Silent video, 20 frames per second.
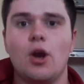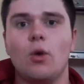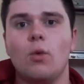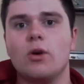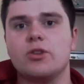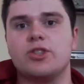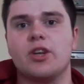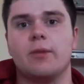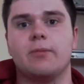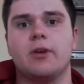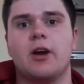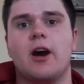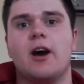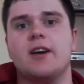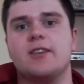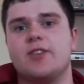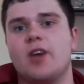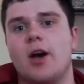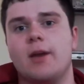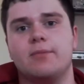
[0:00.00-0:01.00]
What's up
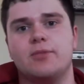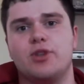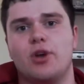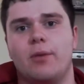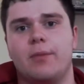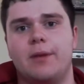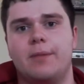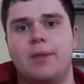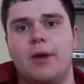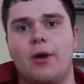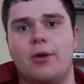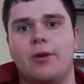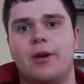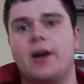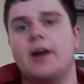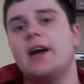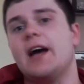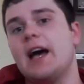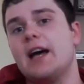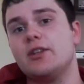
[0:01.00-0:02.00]
guys, I'm Tommy
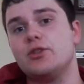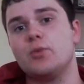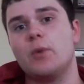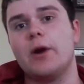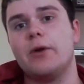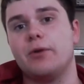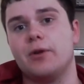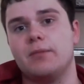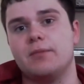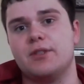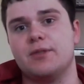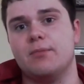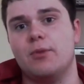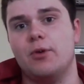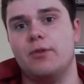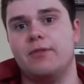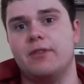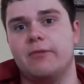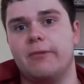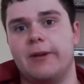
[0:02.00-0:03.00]
Bowyer, and welcome to
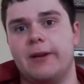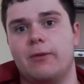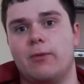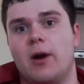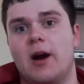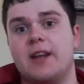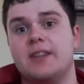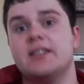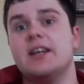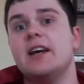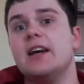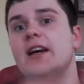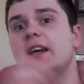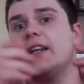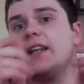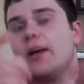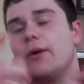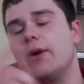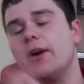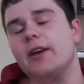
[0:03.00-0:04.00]
Movie Rewind.
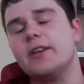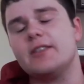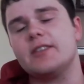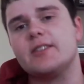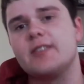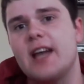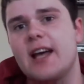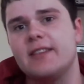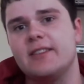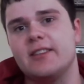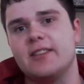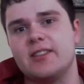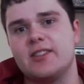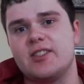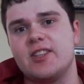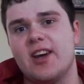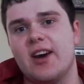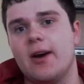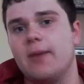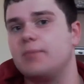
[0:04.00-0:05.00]
Now I understand that the
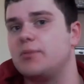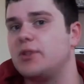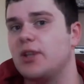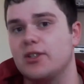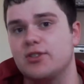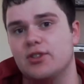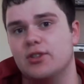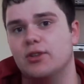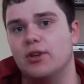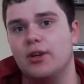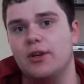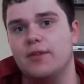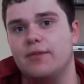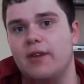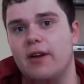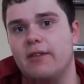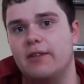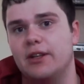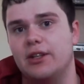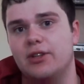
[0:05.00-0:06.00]
setup doesn't look
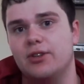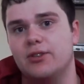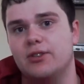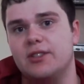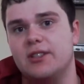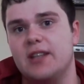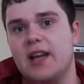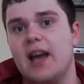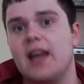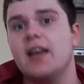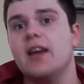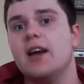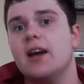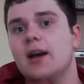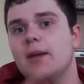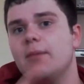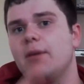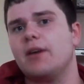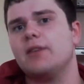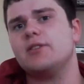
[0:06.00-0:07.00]
very good today,
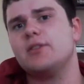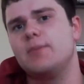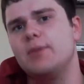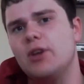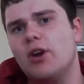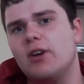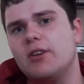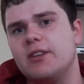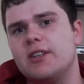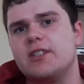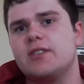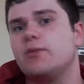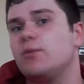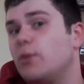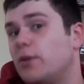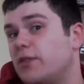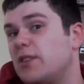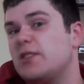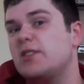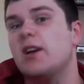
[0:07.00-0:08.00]
but to be honest,
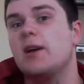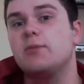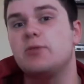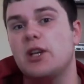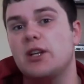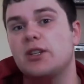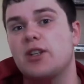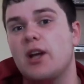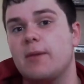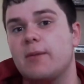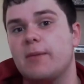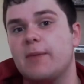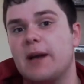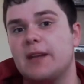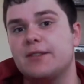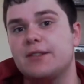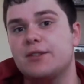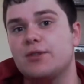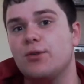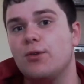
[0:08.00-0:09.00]
with the subject I'm
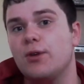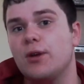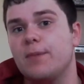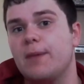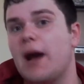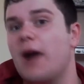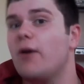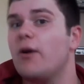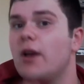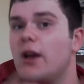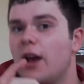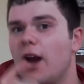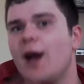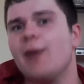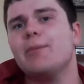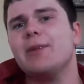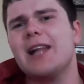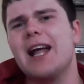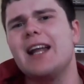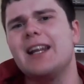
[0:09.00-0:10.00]
about to talk about,
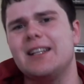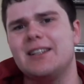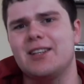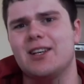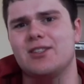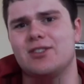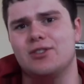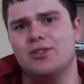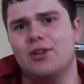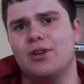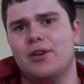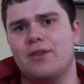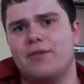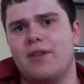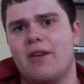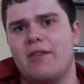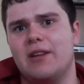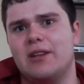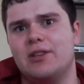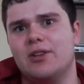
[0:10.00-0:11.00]
I'm glad it doesn't look
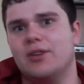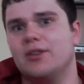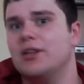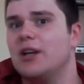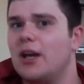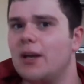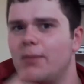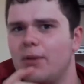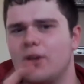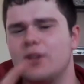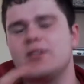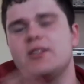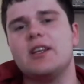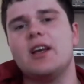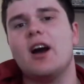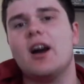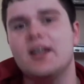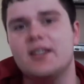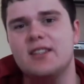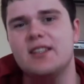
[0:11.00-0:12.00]
very good, because
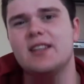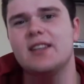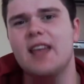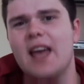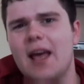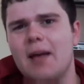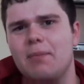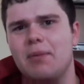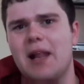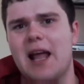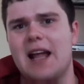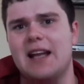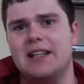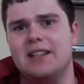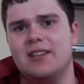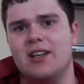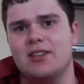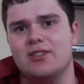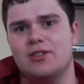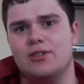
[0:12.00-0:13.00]
the idea they're
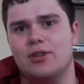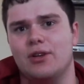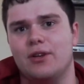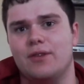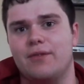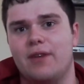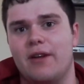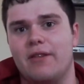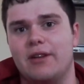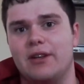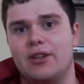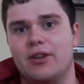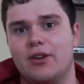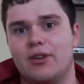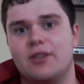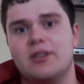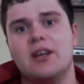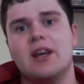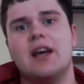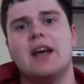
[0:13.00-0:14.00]
planning doesn't look very
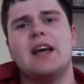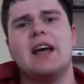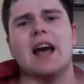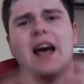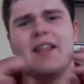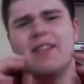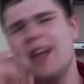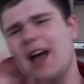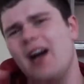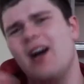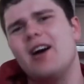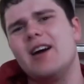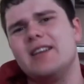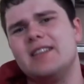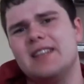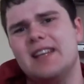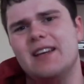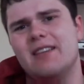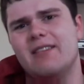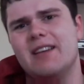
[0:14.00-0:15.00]
good. And that
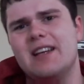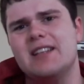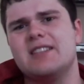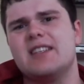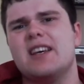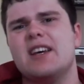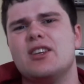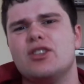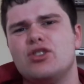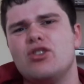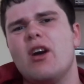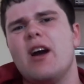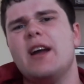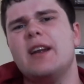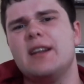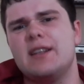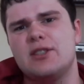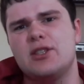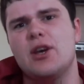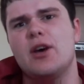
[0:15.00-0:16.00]
idea is
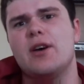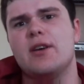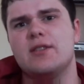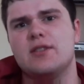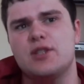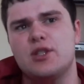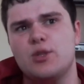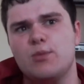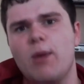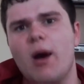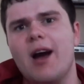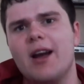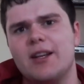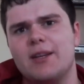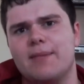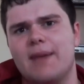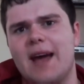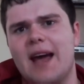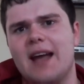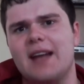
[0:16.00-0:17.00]
trying to turn
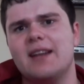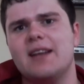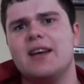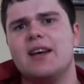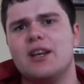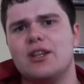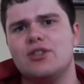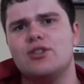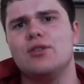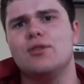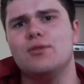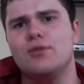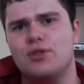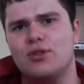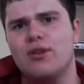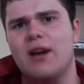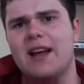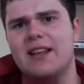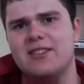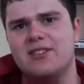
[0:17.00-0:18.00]
Spider-Man to
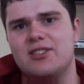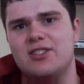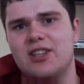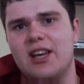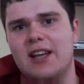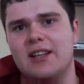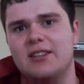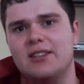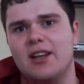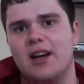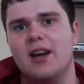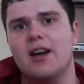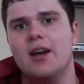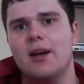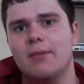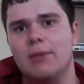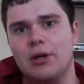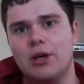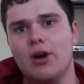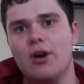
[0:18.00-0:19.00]
transgender,
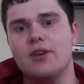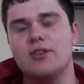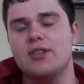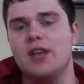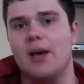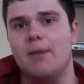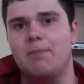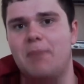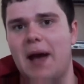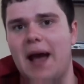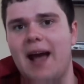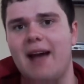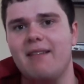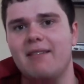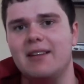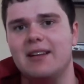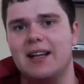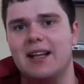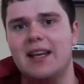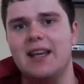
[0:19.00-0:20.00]
because
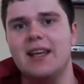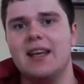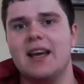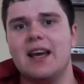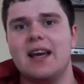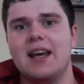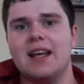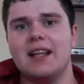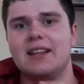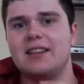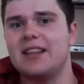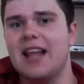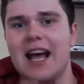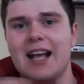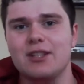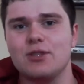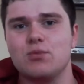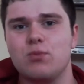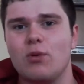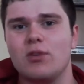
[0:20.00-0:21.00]
apparently
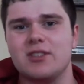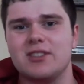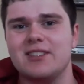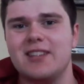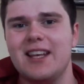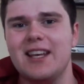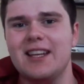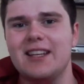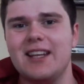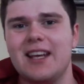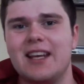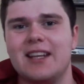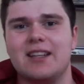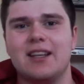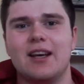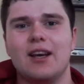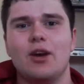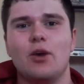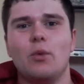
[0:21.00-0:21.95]
that's what's needed.